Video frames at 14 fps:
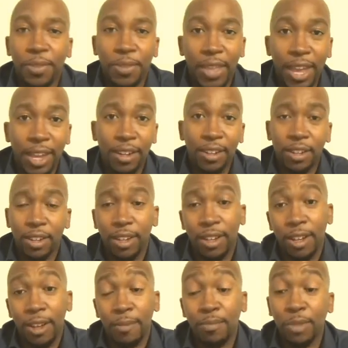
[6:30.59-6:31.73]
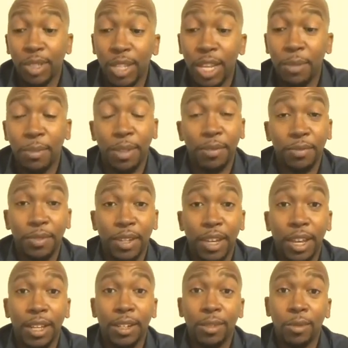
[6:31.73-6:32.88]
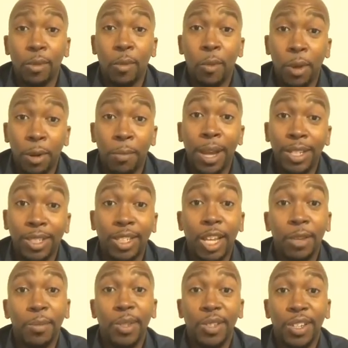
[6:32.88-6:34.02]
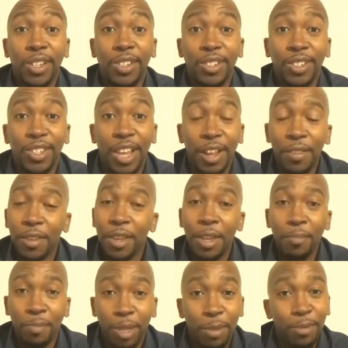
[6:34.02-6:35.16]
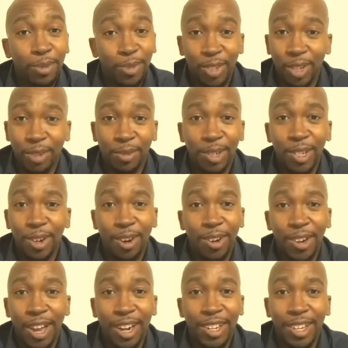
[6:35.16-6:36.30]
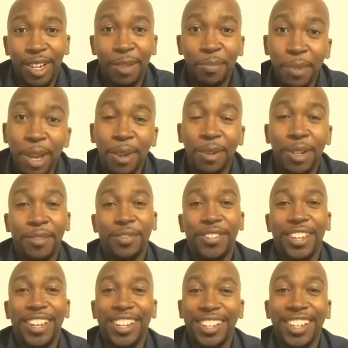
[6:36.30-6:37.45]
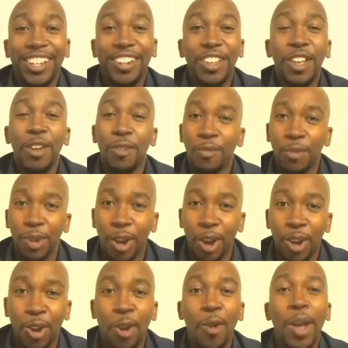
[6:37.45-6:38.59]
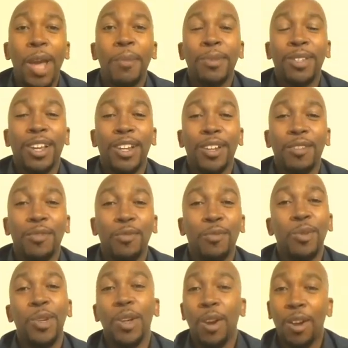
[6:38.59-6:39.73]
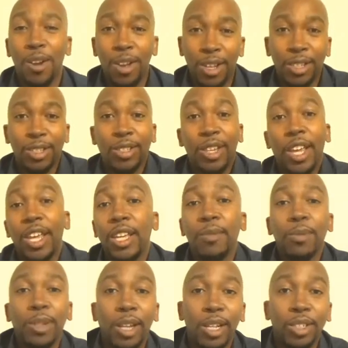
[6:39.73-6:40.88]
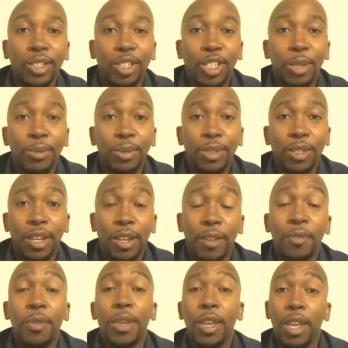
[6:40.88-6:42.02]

that statement? And one of my statements is that people generally are not getting married. Again, we are cohabitating. We are staying in relationships, and